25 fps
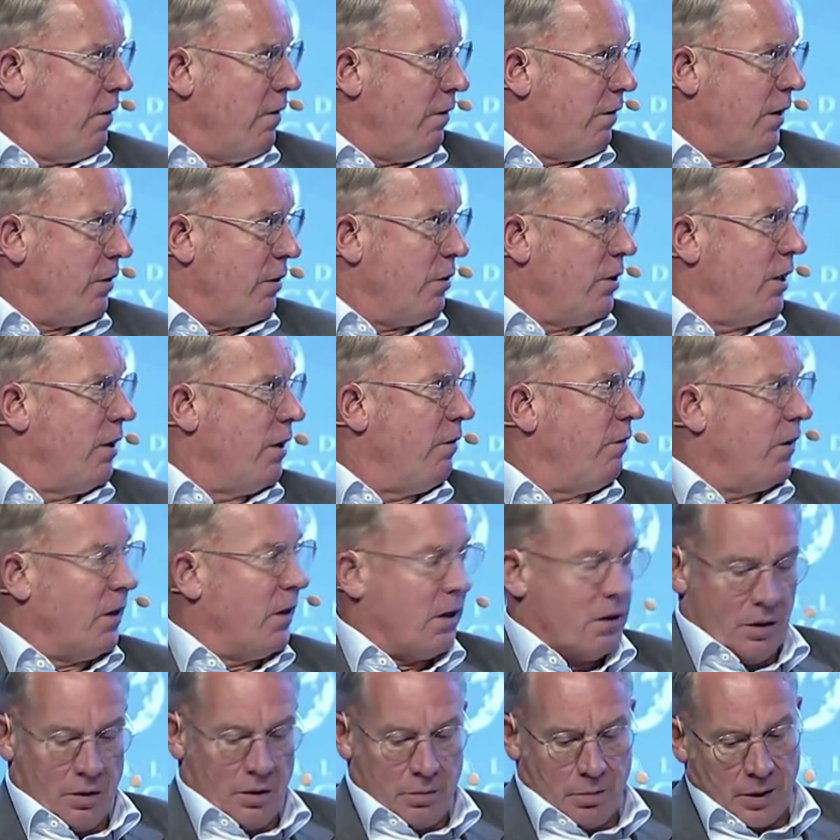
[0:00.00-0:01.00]
very
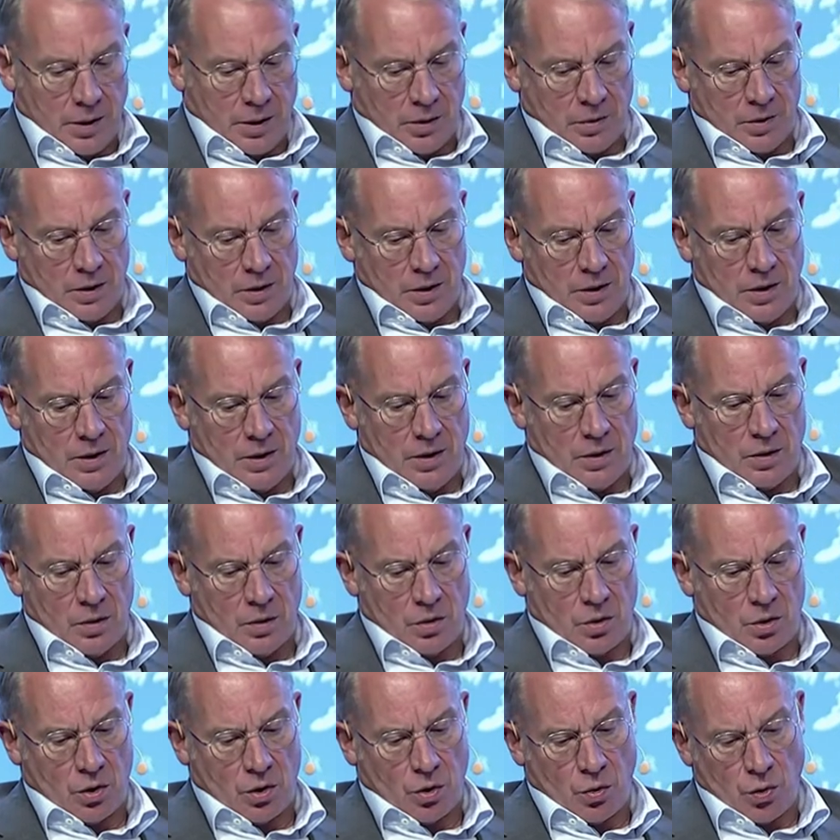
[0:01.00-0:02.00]
difficult because this is a
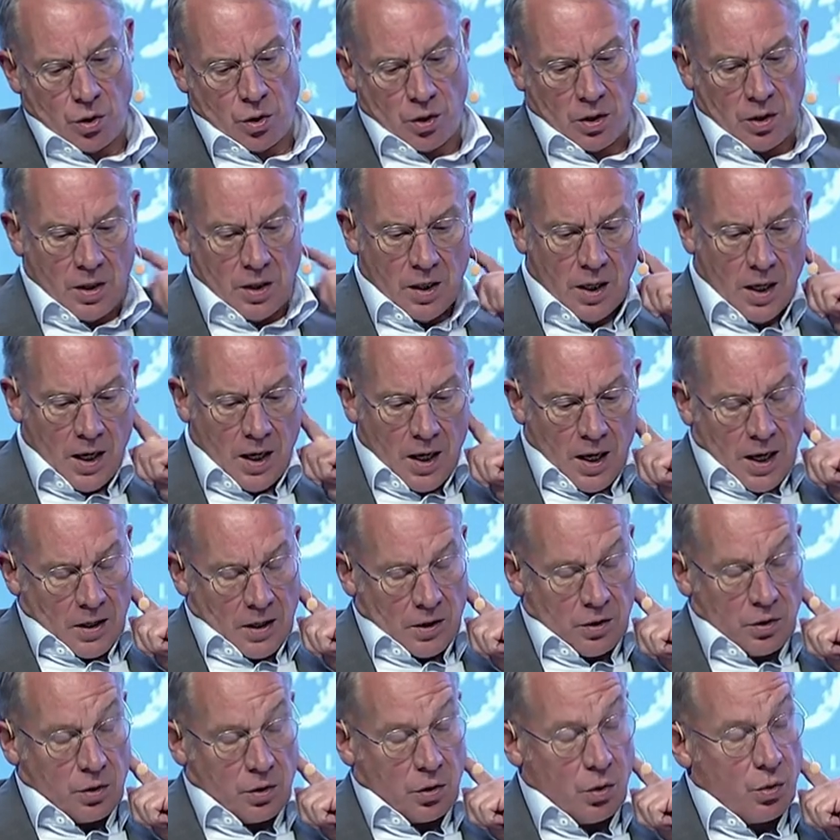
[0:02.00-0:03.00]
socially,
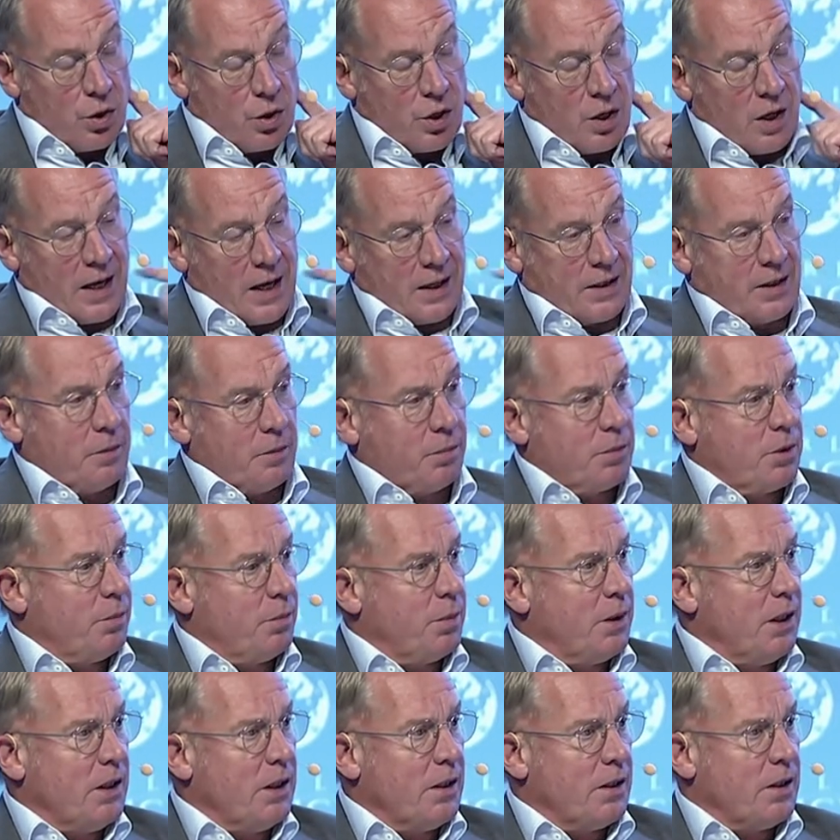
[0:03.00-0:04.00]
the social
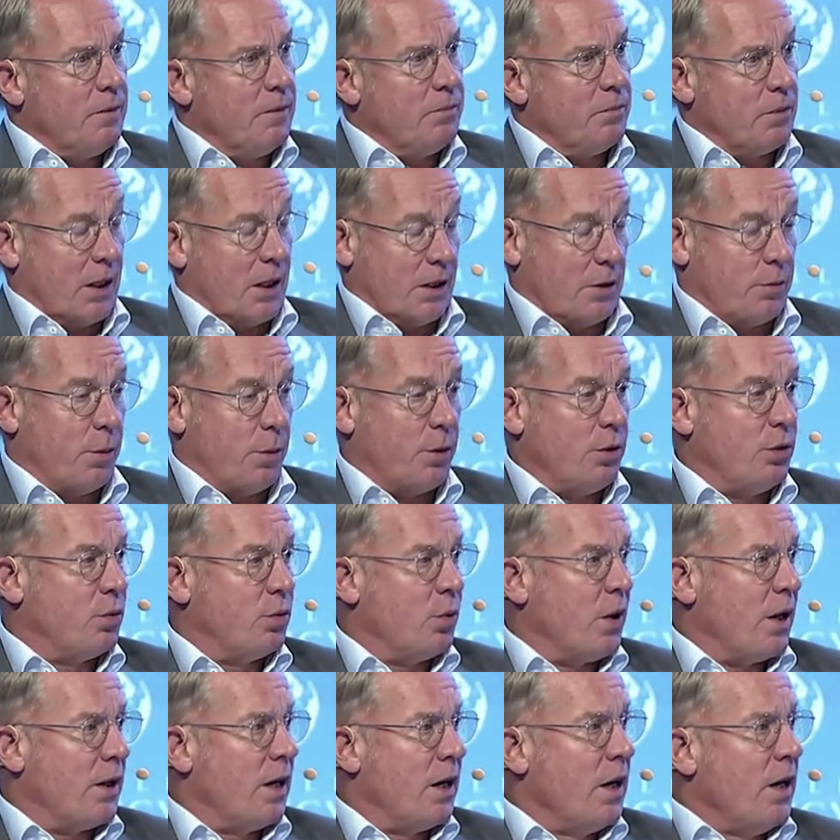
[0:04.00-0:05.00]
acceptability. That's point
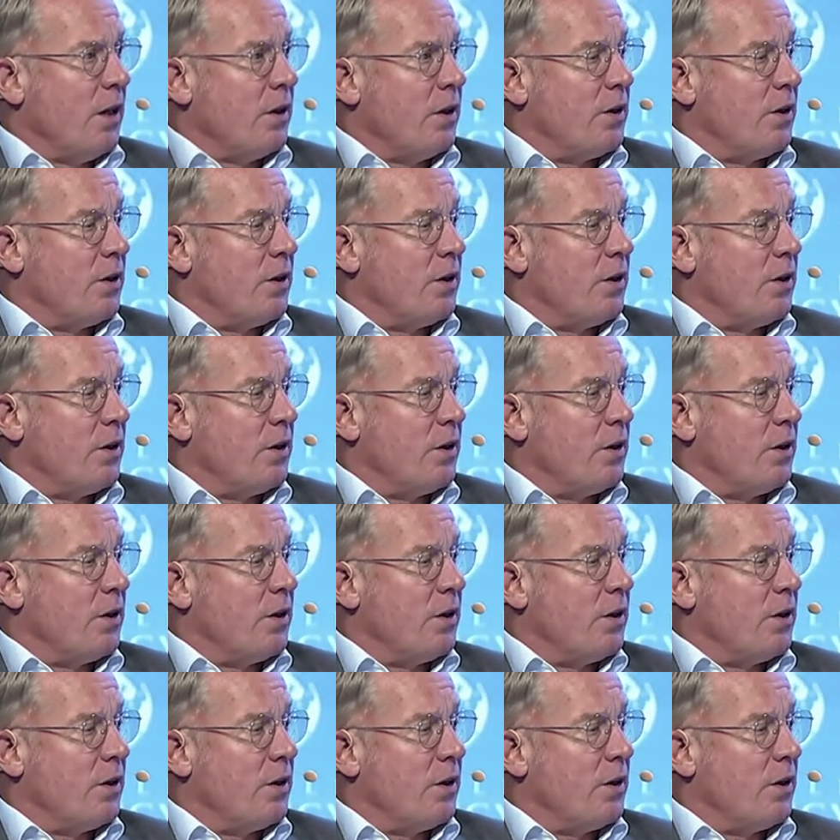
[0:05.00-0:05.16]
one.